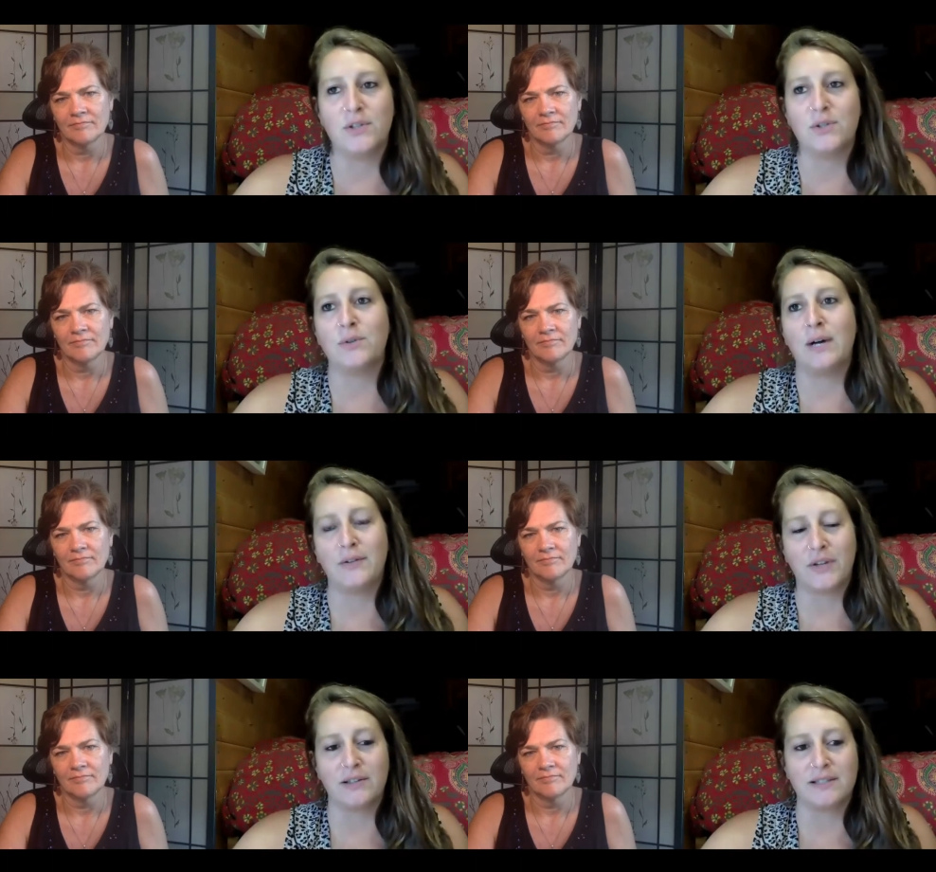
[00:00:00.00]
Speaker 1: of you
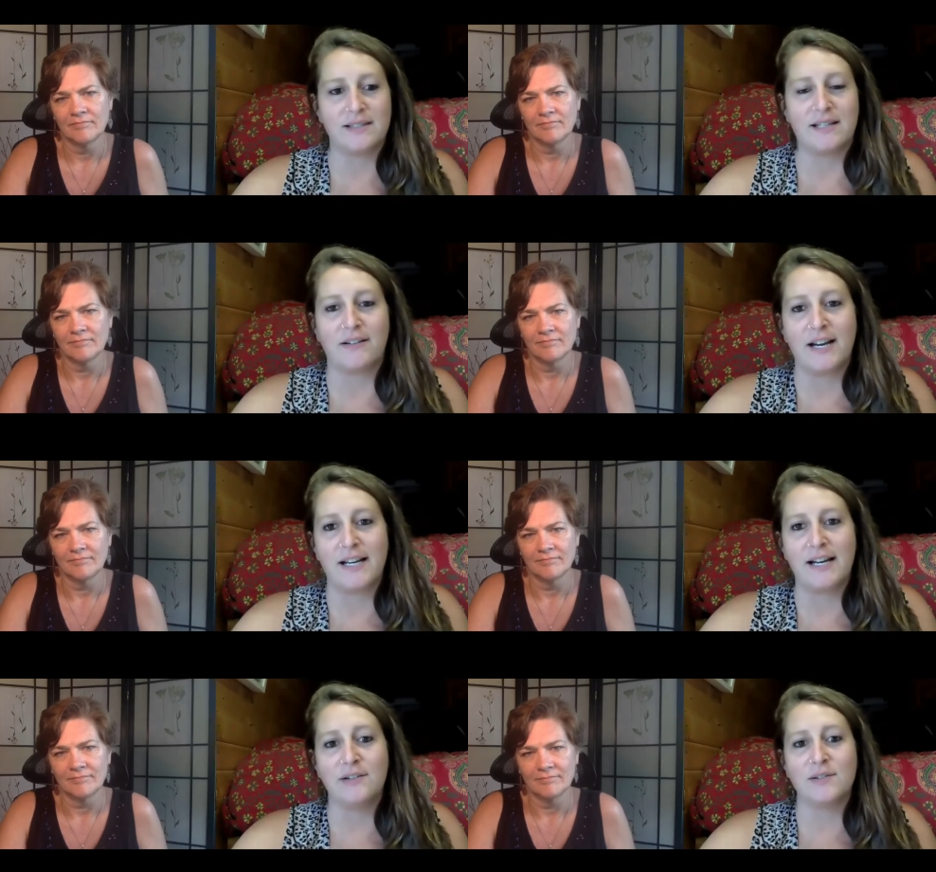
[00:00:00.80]
out there listening right
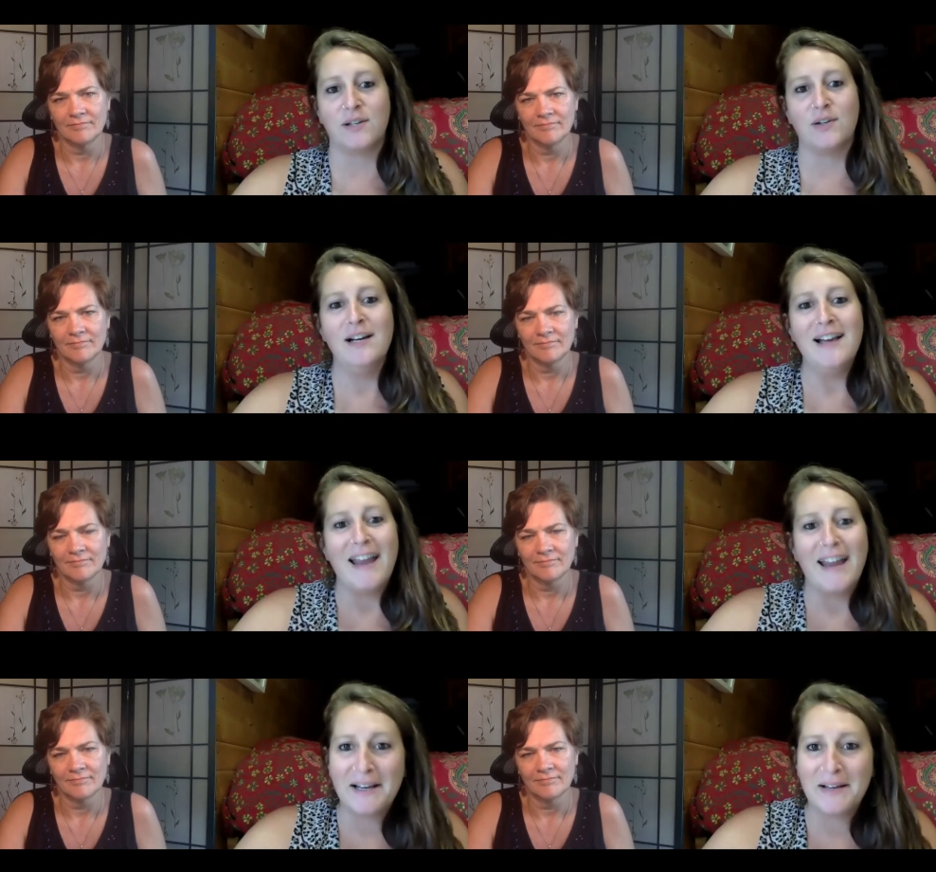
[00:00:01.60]
now. So,
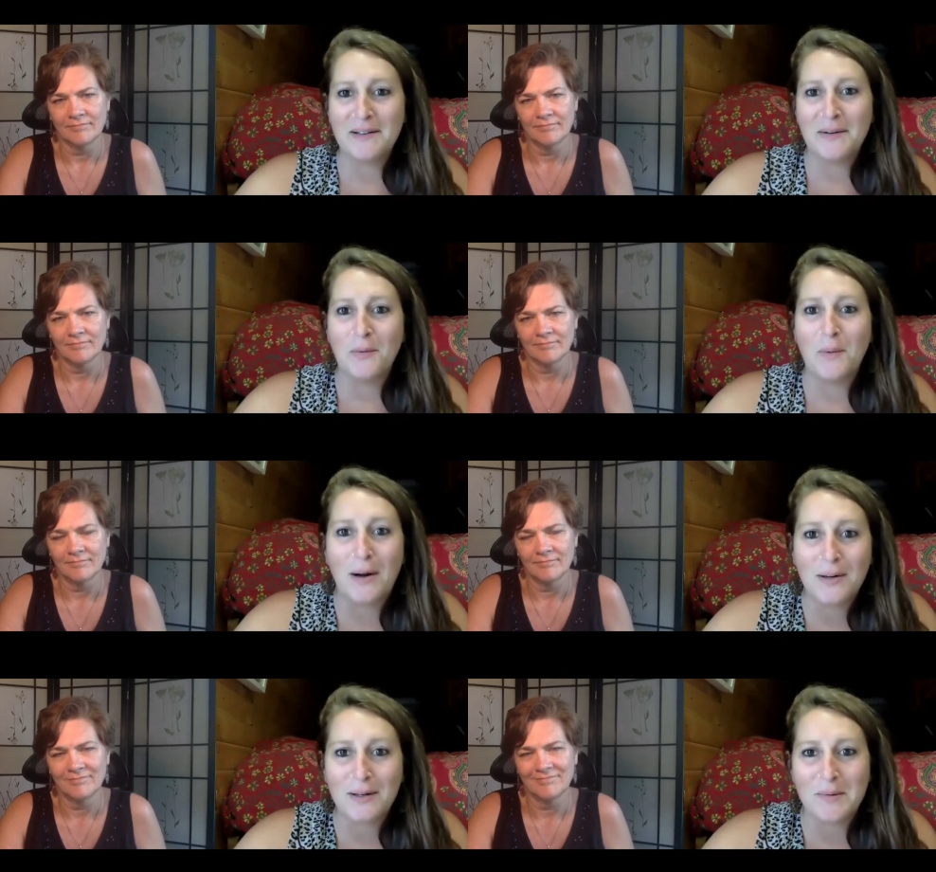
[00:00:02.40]
Ann,
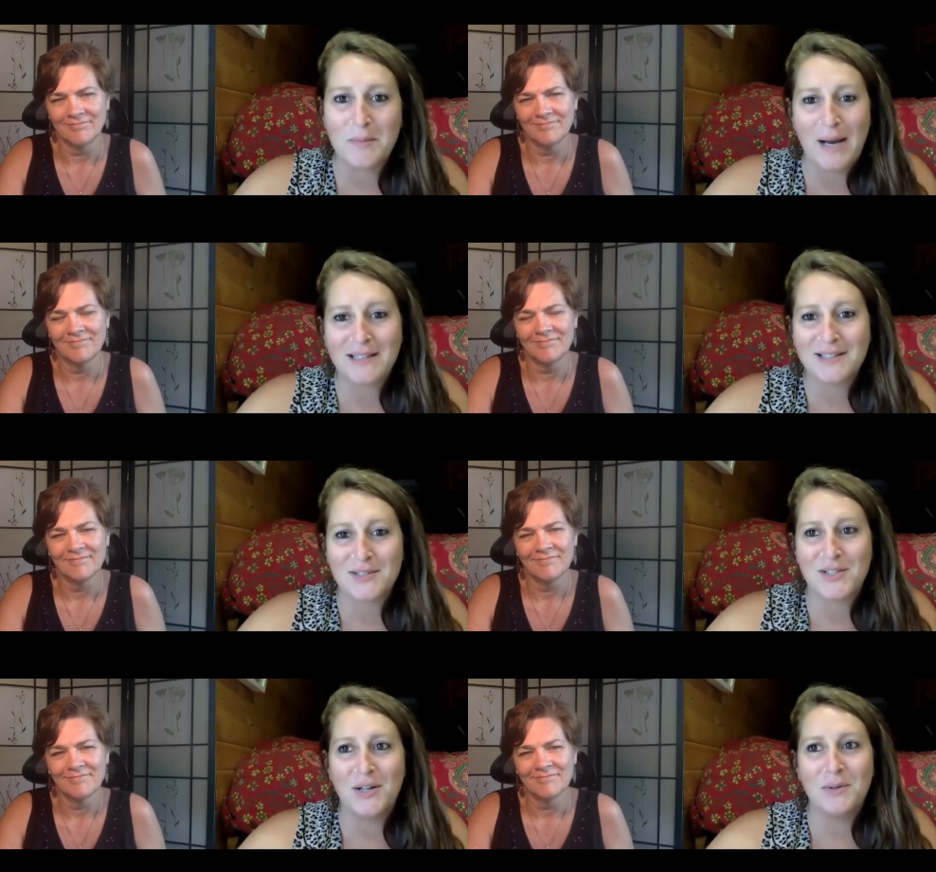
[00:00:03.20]
welcome back to the
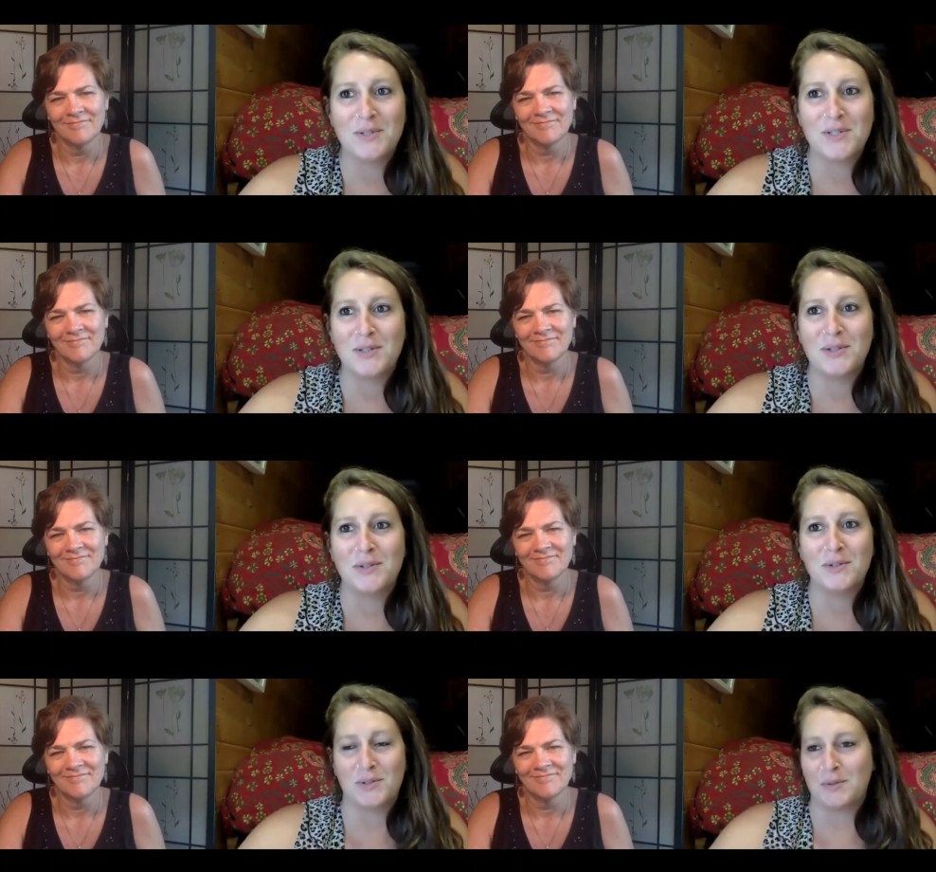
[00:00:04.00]
show. Would
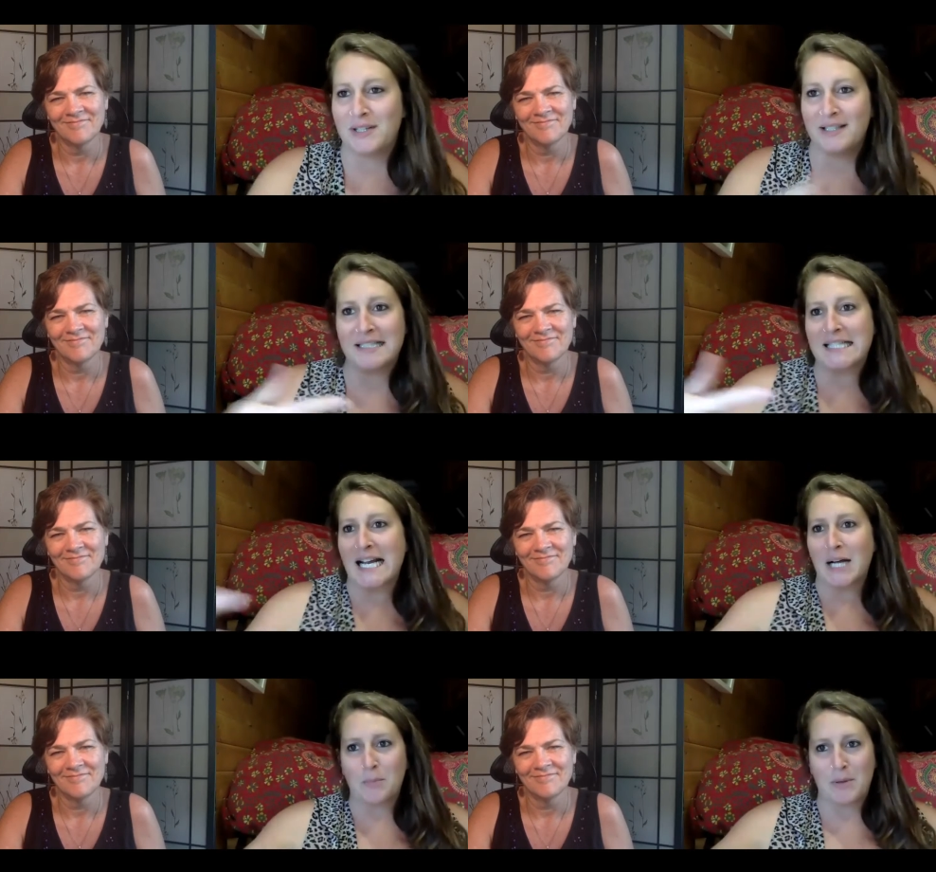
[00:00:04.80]
you do you want to
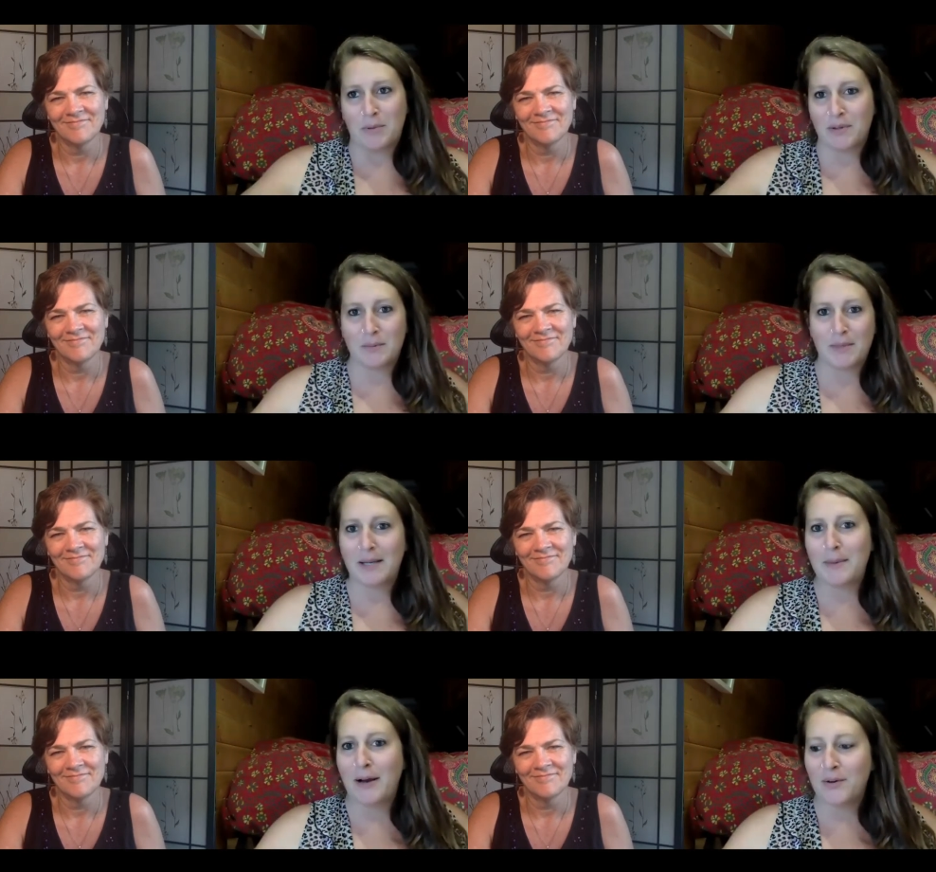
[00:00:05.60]
tell people a little
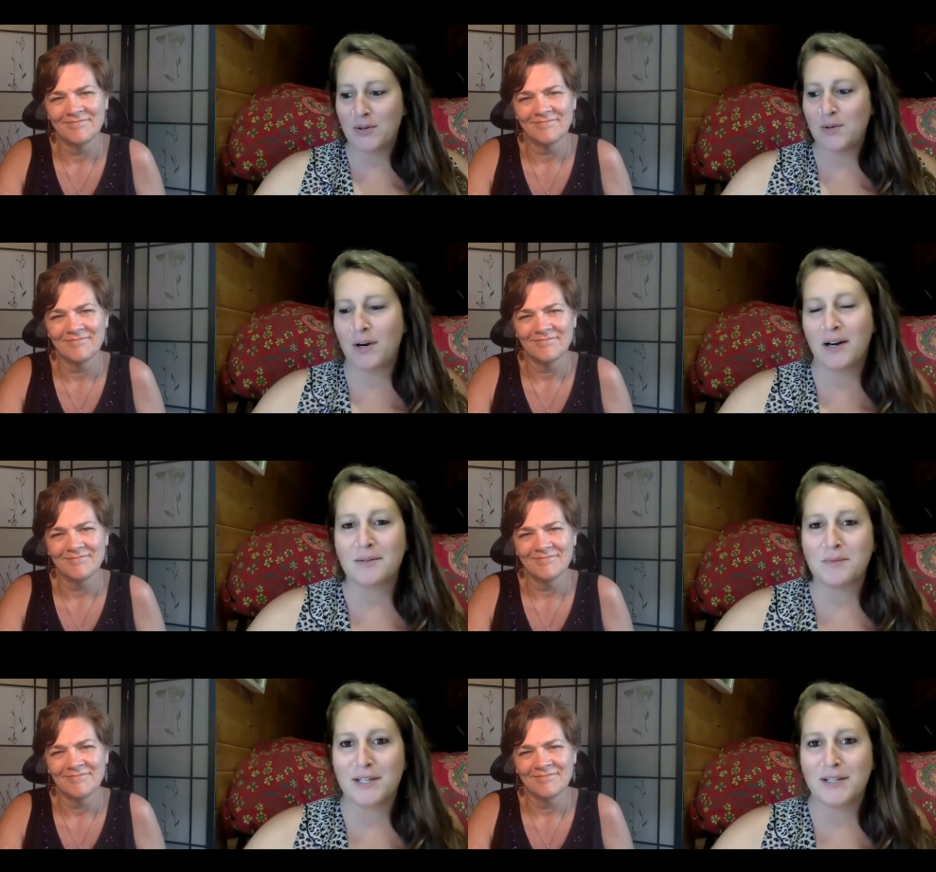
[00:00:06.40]
bit about who you are
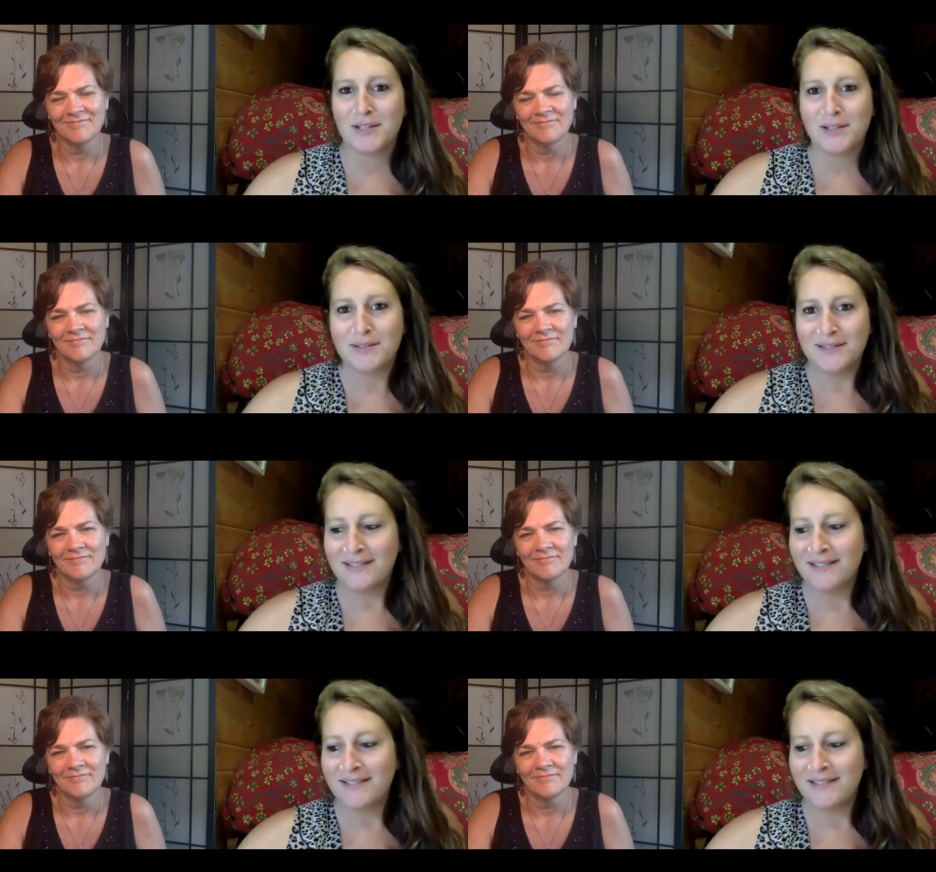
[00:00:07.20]
and what you do?